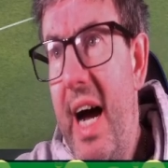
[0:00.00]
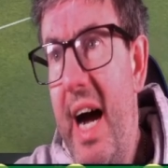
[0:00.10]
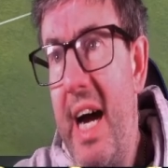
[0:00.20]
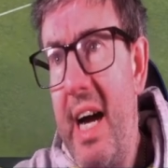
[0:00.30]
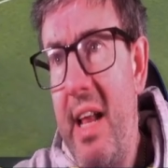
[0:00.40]

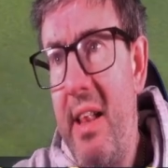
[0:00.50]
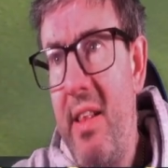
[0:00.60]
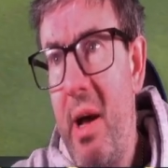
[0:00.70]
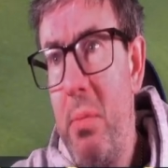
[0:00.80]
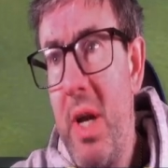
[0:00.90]

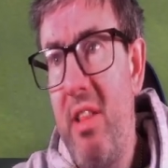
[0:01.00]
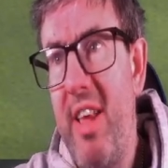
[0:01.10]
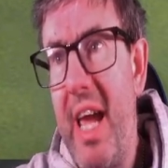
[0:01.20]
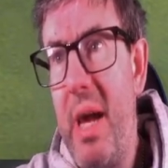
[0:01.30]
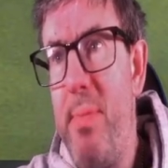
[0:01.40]
And I'm going to
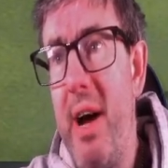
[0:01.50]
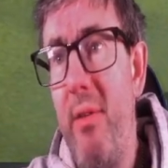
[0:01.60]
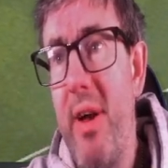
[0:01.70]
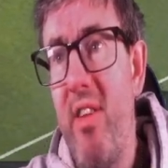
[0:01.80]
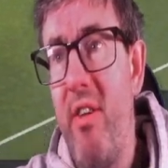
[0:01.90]
take
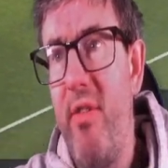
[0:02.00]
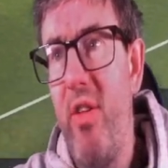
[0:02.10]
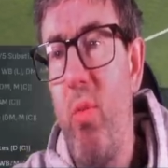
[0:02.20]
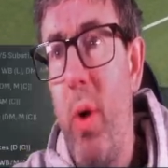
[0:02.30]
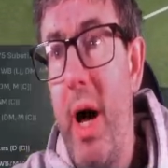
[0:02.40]
Perez off
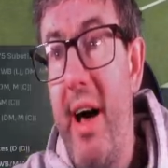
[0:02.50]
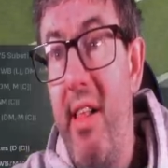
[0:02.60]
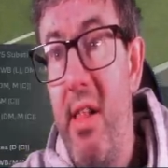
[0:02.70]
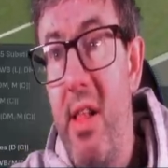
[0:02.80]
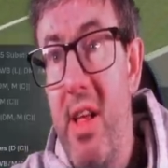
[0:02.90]
as
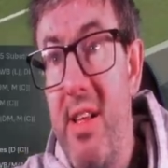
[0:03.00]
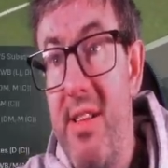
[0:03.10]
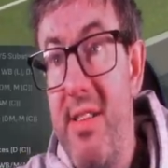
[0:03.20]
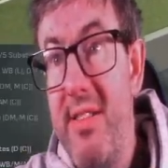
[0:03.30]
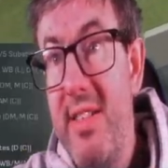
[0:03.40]
well.
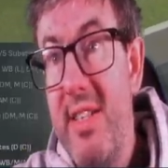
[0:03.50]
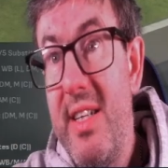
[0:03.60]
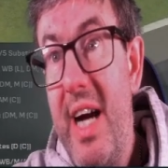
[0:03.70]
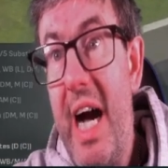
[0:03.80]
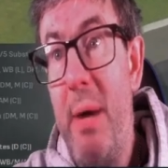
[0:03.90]

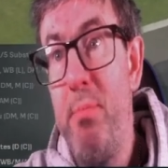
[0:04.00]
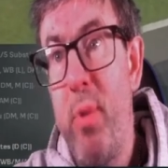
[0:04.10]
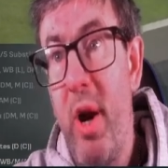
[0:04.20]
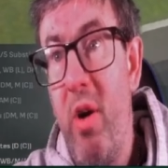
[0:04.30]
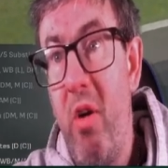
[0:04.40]
And
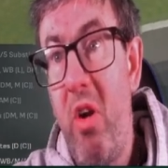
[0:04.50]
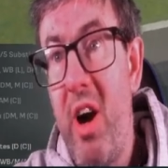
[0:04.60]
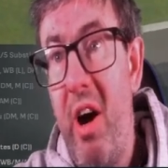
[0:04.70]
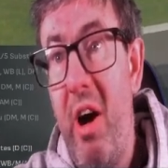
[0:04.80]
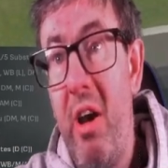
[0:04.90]
bring on
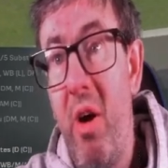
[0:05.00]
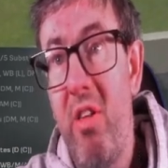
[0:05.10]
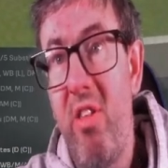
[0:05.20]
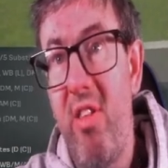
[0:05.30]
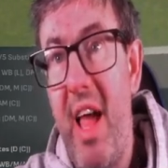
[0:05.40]

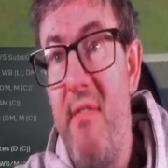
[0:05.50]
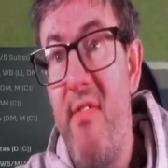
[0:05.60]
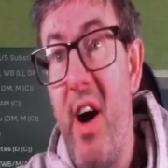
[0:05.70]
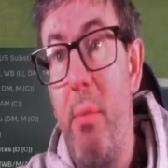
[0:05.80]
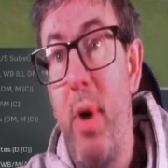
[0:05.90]
Carlos. In
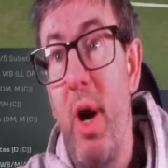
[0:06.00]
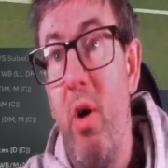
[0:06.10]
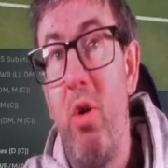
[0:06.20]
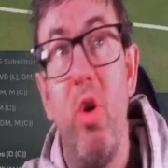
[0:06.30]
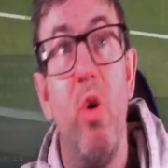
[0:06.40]
fact, I'll bring
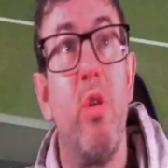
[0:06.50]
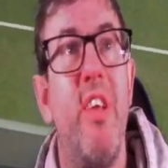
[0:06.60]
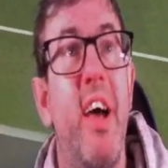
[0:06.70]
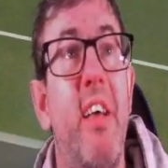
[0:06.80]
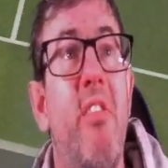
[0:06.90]
on
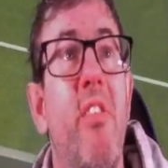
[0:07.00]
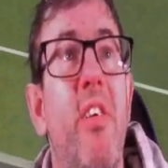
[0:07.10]
Cortez.